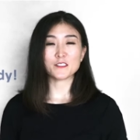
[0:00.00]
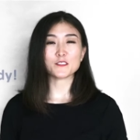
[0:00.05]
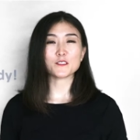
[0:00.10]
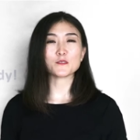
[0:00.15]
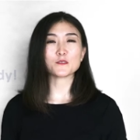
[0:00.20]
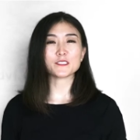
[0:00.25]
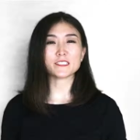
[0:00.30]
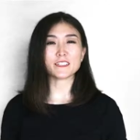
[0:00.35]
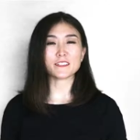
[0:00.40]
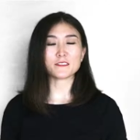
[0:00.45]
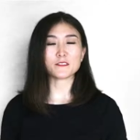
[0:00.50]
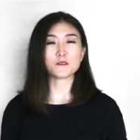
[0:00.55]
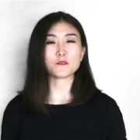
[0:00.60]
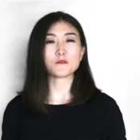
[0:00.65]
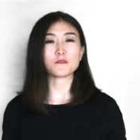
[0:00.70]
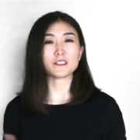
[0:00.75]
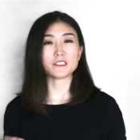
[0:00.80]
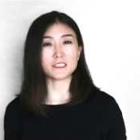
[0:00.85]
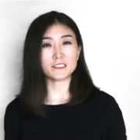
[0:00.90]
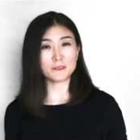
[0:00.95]
Those are
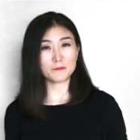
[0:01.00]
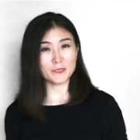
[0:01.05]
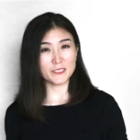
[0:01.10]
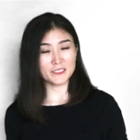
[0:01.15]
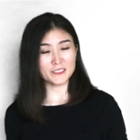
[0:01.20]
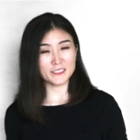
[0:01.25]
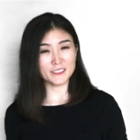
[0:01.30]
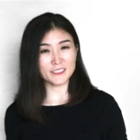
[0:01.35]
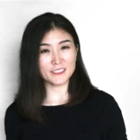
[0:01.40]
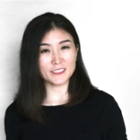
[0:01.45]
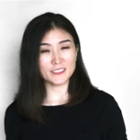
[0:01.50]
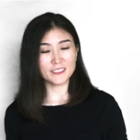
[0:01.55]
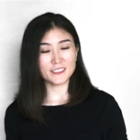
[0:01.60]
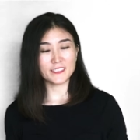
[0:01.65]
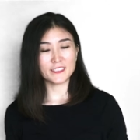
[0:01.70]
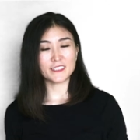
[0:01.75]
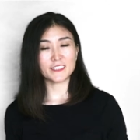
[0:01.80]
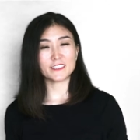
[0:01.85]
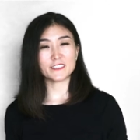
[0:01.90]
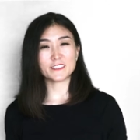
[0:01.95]
very basic.
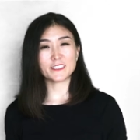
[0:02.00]
It